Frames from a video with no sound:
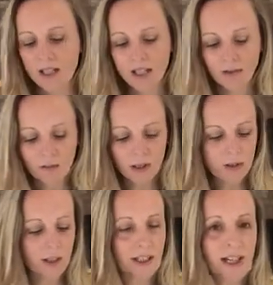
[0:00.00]
If we
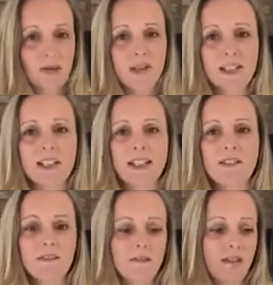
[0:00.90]
look at counting
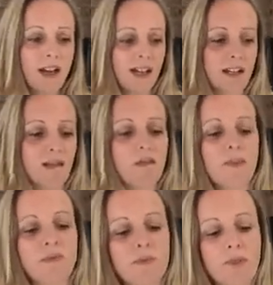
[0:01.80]
in
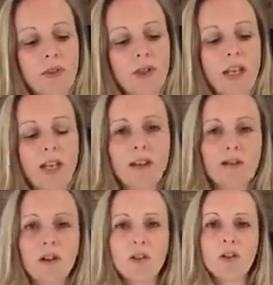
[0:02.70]
5s, again I've
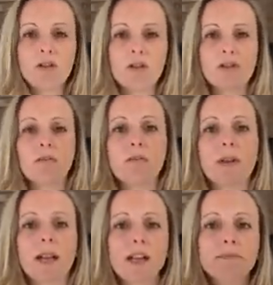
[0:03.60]
got another number
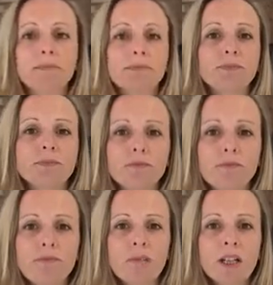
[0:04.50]
line.
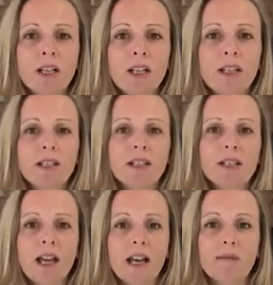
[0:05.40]
This
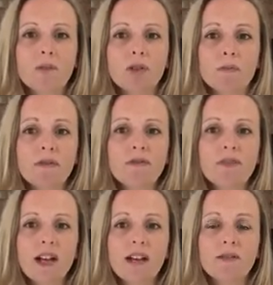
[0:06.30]
time jumps of
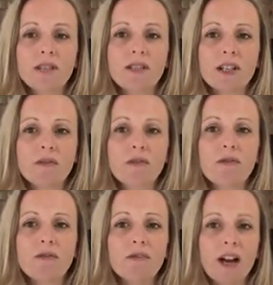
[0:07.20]
5, 0,
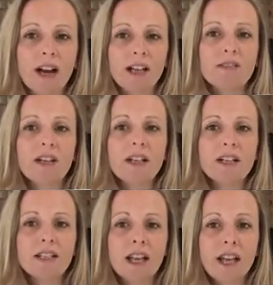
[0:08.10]
5,
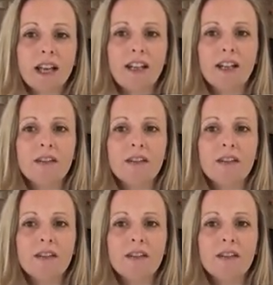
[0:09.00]
10,